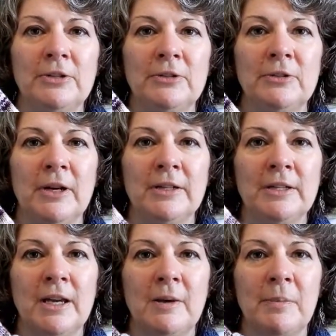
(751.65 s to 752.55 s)
to
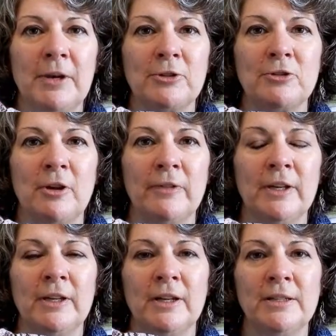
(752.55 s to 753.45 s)
take a picture of
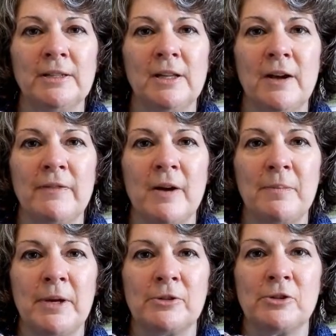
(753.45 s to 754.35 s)
it, and I still have
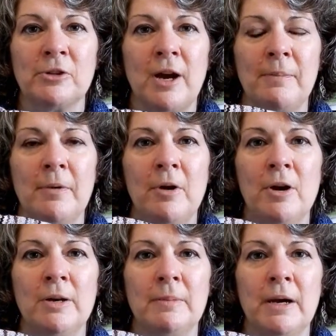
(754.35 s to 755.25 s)
that picture up
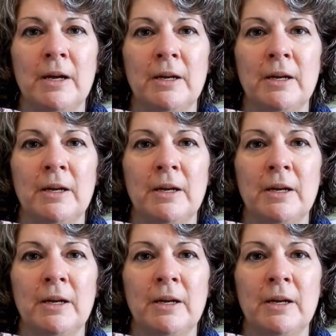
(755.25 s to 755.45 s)
on